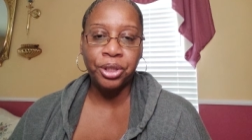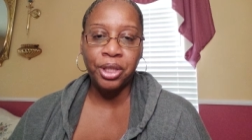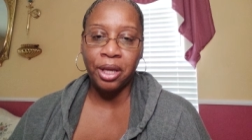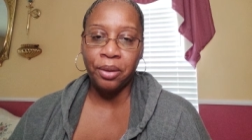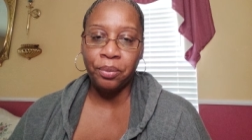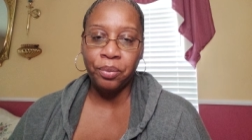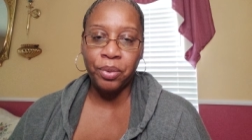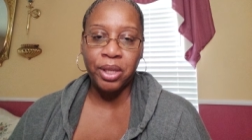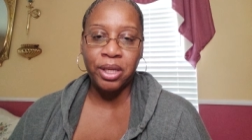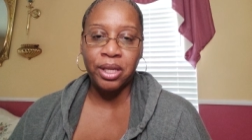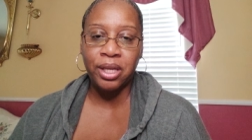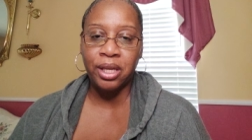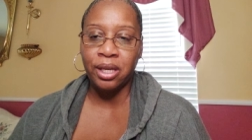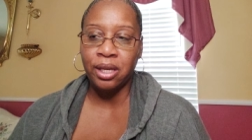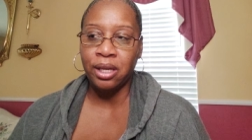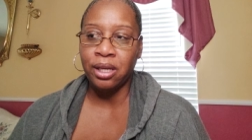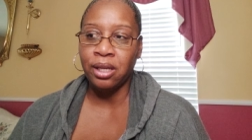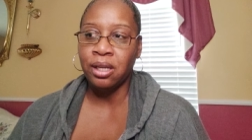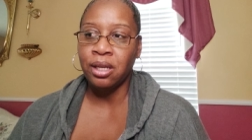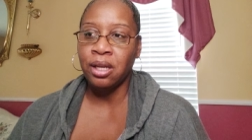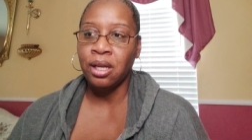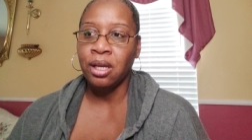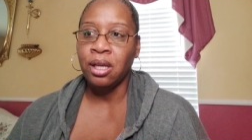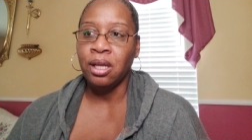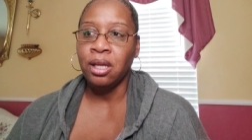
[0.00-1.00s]
that we
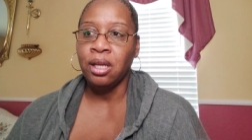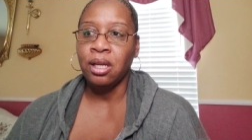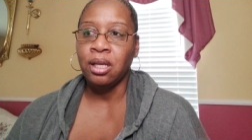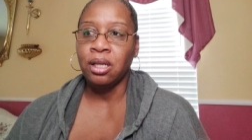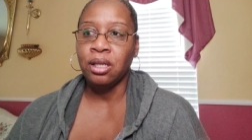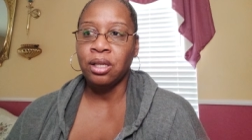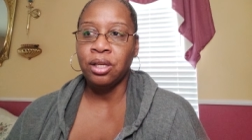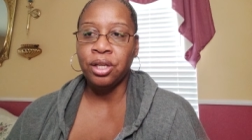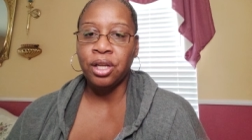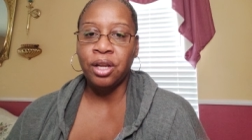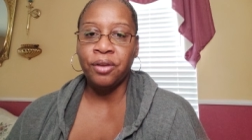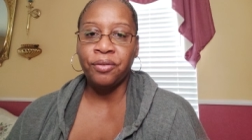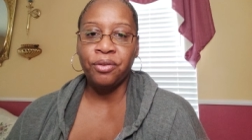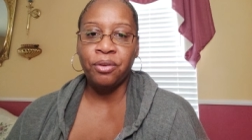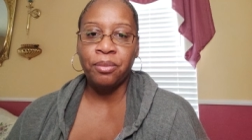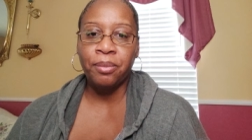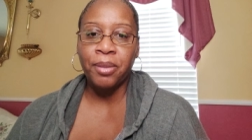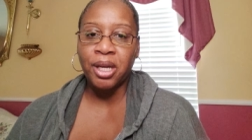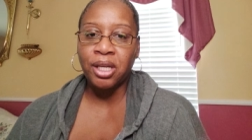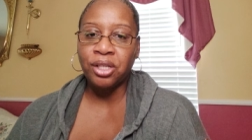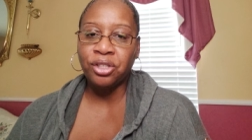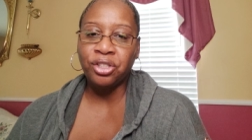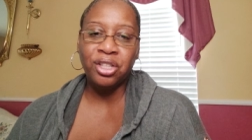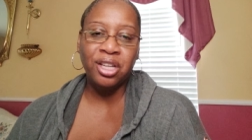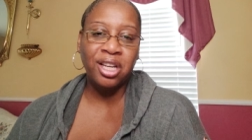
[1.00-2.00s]
get good
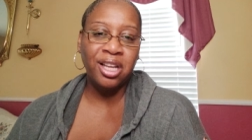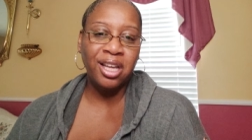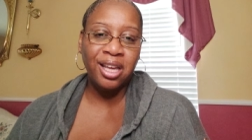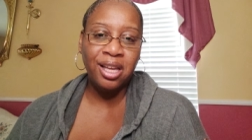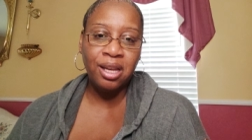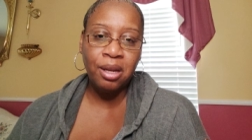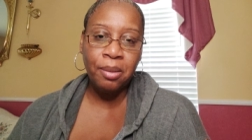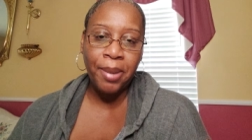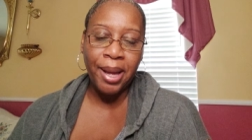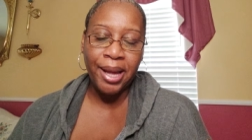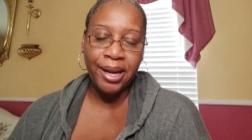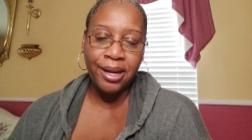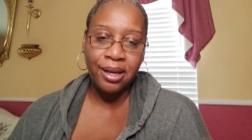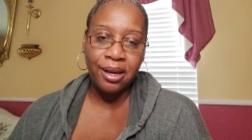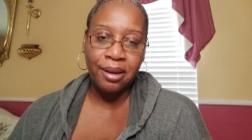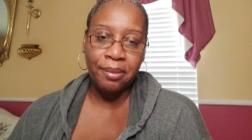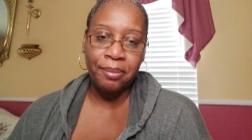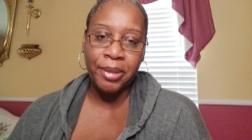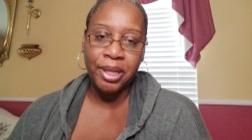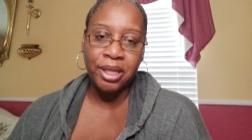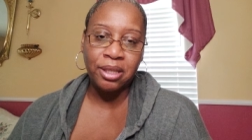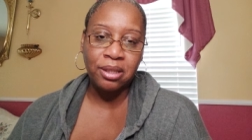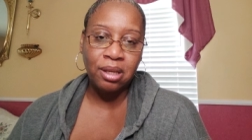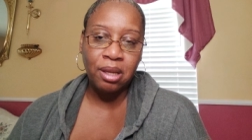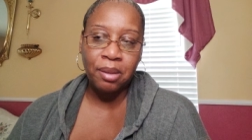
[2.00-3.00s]
information. And anybody can
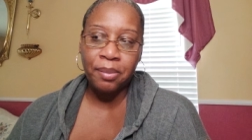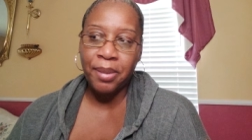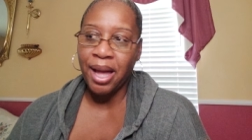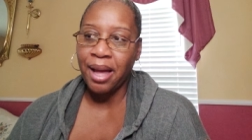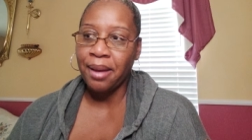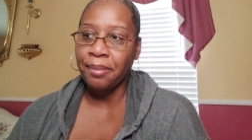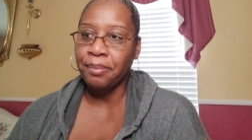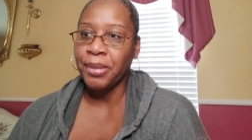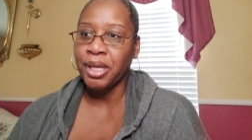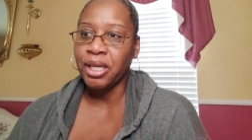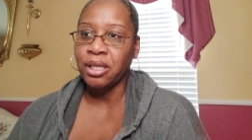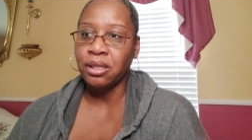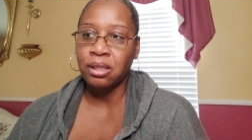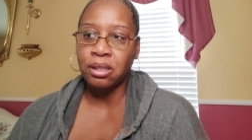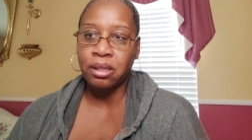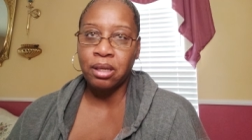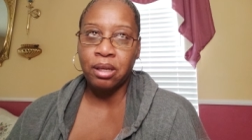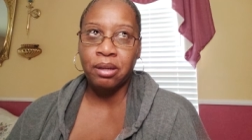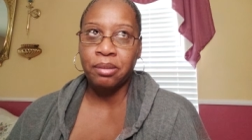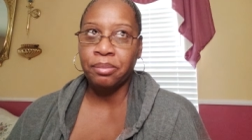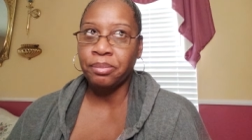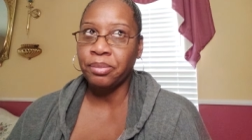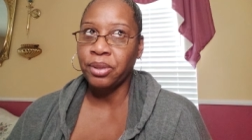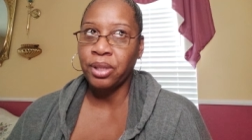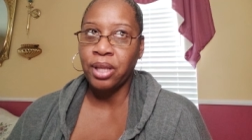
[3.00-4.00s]
mess up. I mess
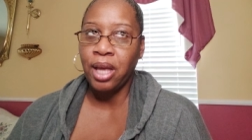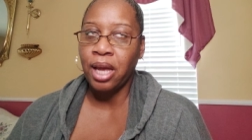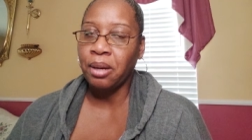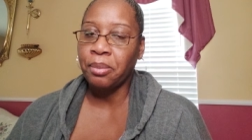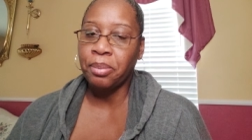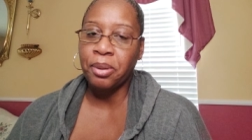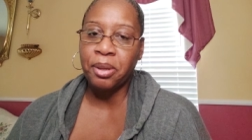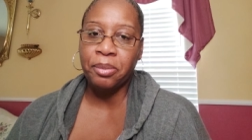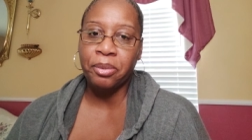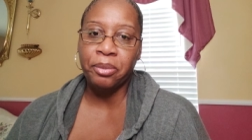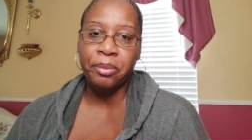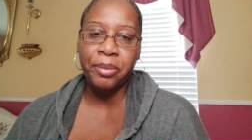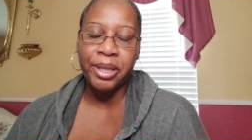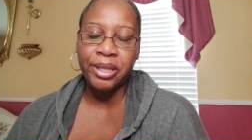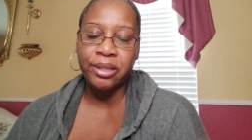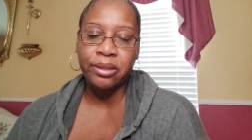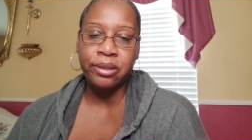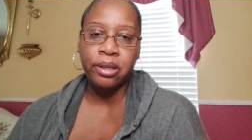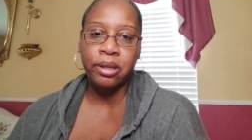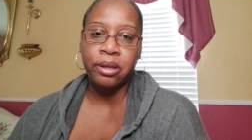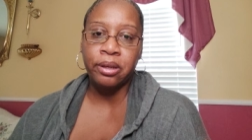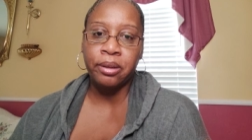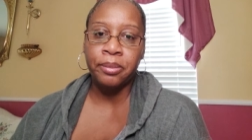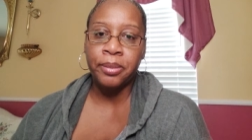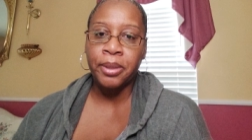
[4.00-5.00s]
up. A lot of people mess
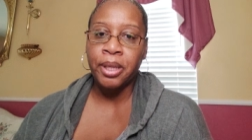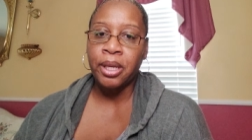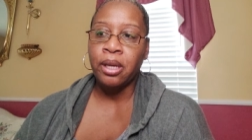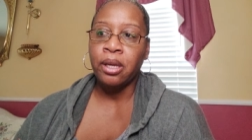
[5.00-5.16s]
up.